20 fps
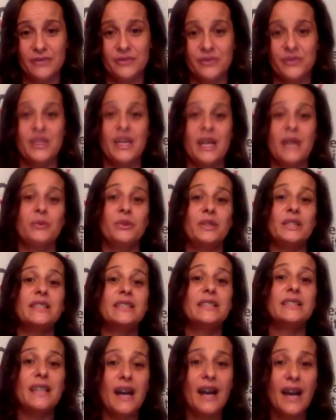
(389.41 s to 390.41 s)
that would
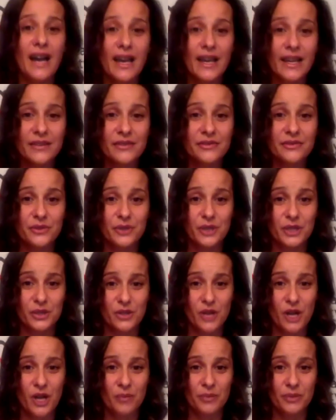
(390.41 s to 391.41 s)
die for your
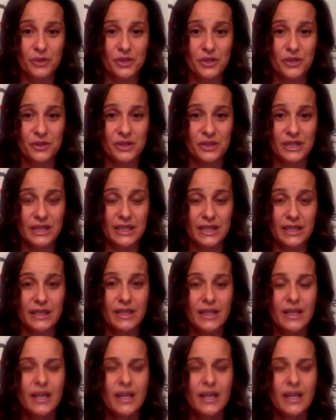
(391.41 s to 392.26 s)
opportunity.